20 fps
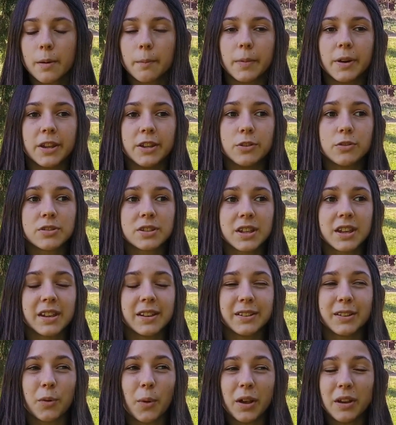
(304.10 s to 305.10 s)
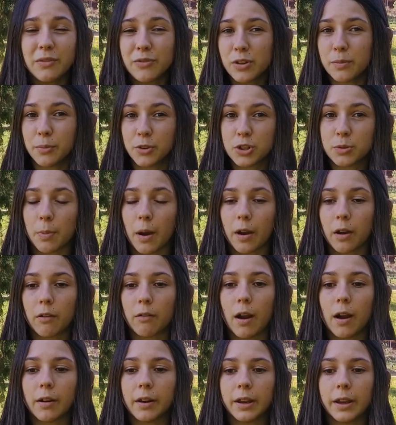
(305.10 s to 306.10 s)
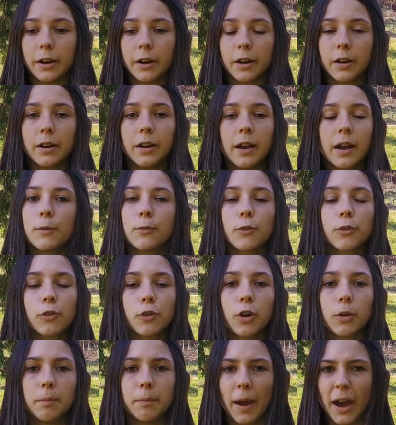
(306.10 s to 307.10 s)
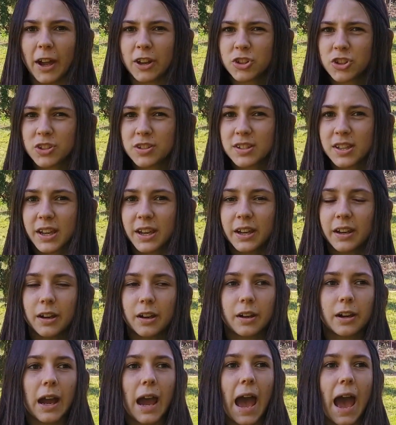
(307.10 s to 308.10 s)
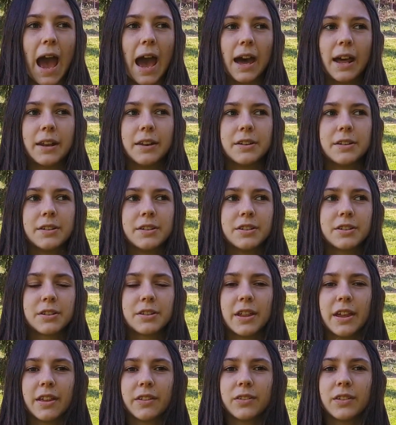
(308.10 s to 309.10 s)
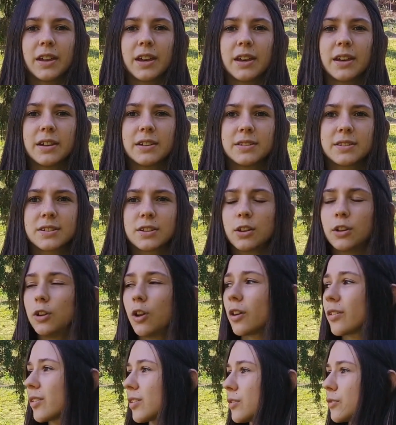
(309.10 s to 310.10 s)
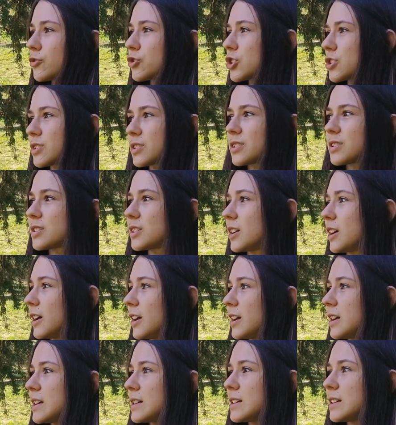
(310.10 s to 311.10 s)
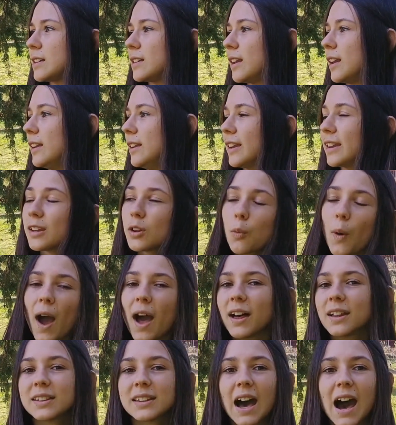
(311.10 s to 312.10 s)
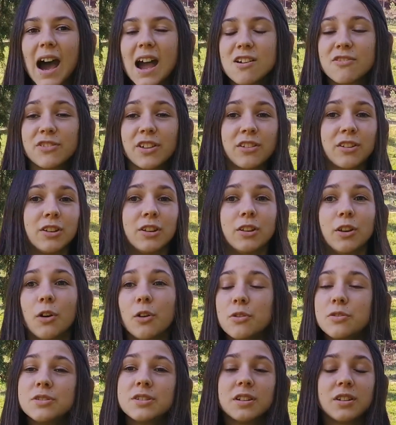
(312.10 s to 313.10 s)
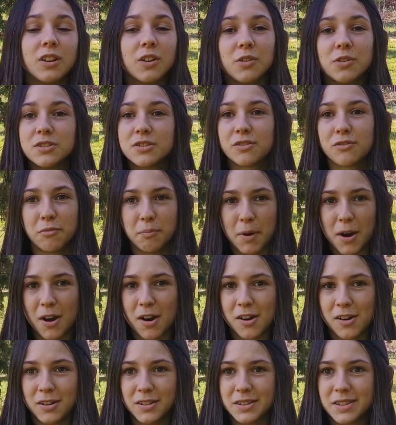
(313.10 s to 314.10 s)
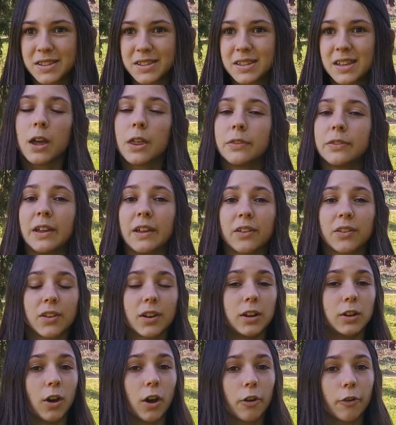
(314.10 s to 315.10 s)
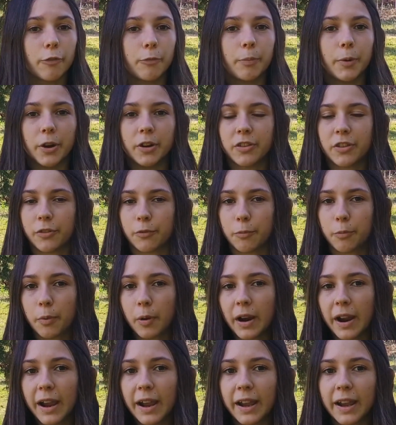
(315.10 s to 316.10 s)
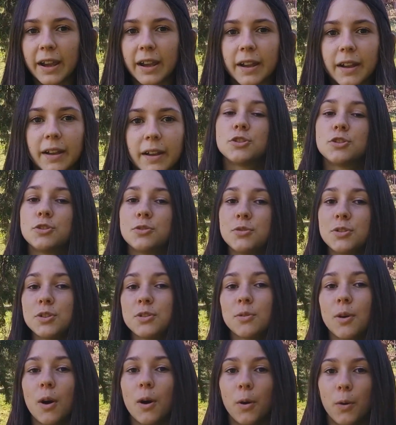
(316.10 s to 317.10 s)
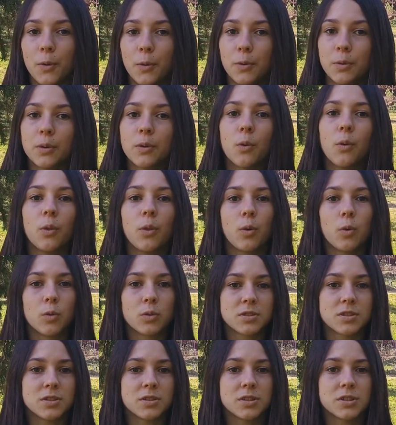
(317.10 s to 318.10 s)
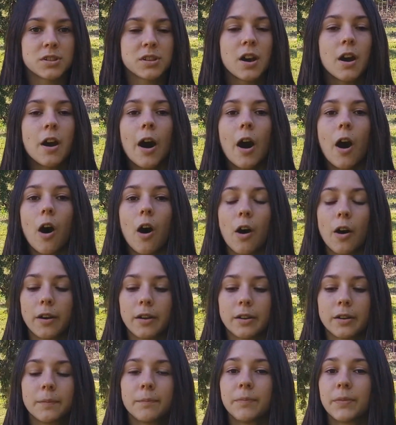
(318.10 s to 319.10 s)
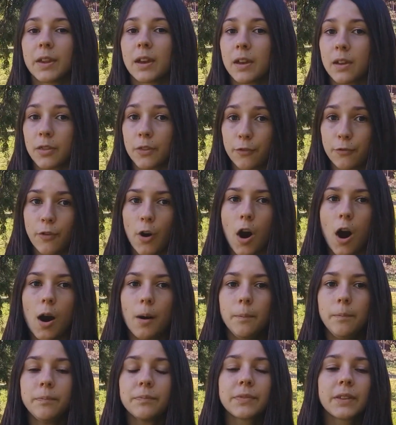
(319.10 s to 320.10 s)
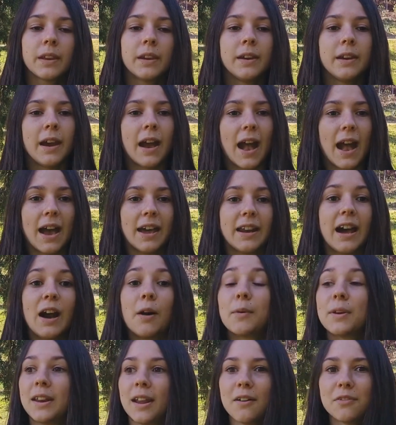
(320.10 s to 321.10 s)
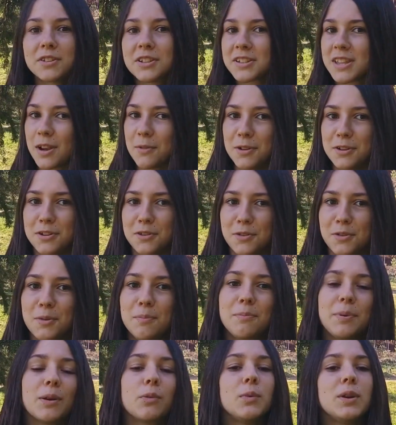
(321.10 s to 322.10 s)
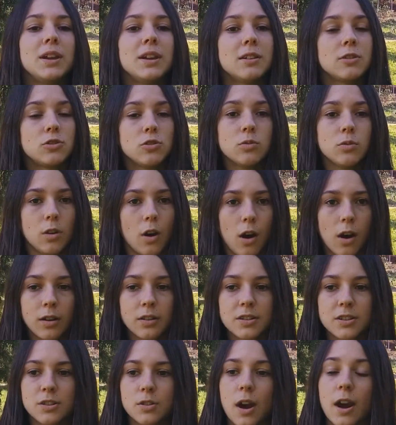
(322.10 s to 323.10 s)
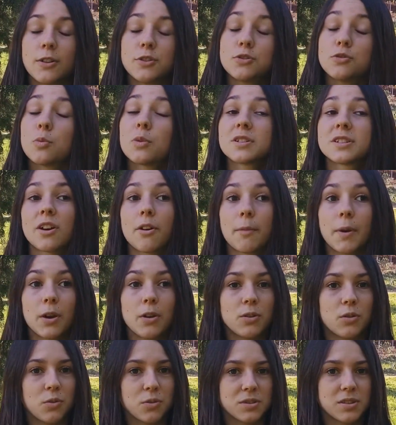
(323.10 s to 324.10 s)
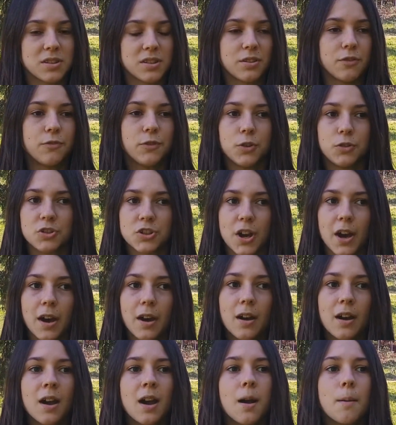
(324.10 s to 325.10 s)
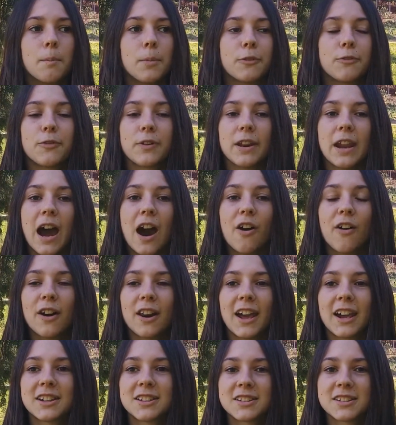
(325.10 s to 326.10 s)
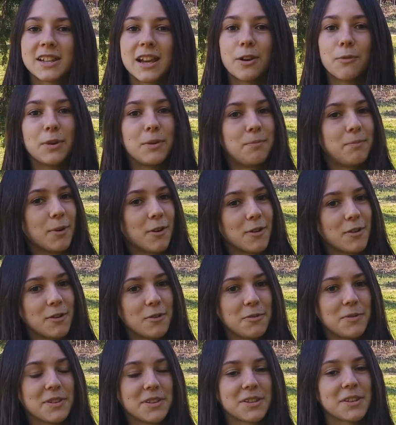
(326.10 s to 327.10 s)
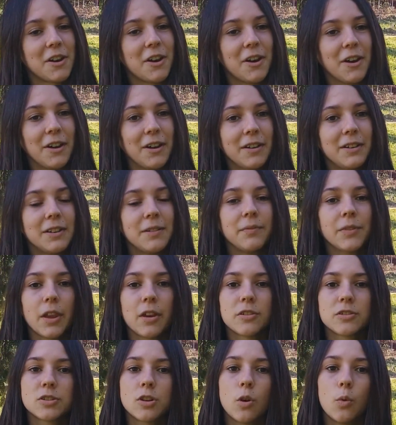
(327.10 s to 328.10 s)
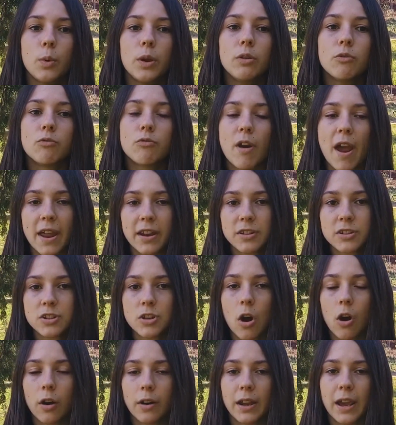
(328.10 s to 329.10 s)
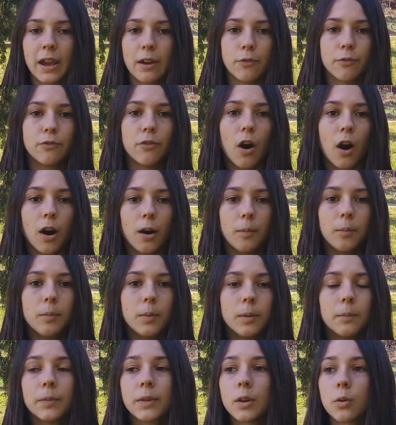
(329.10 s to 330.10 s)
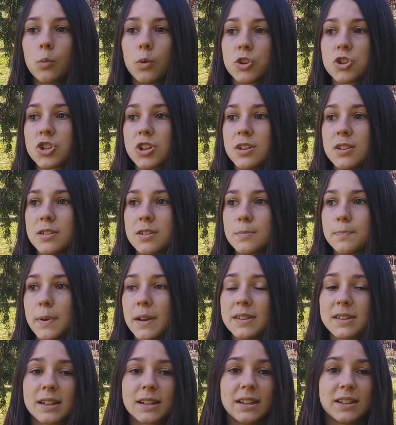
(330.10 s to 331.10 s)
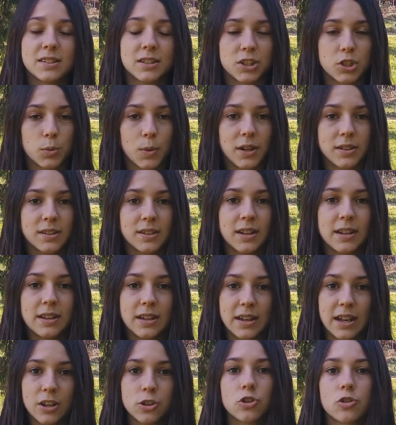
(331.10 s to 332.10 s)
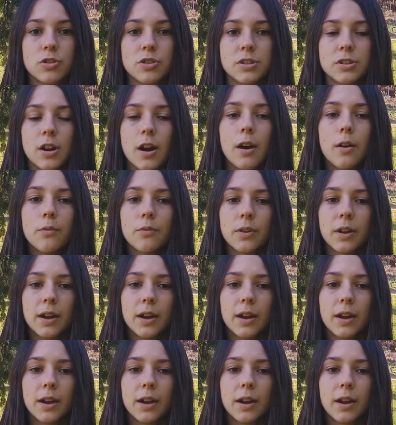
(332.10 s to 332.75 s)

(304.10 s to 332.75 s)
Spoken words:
but he used to kill quite a few bushback around here. We've also got badgers here, and then there's lots of just little wildlife. There's loads and loads of birds. There's a lot of birds of prey. Do you own all the horses on the farm? And I would love to say we do, but we do not. So I do want to have my own horses in the future. But for now, I like to say we borrow this herd. So we rent on a farm, which is basically situated in a nature reserve.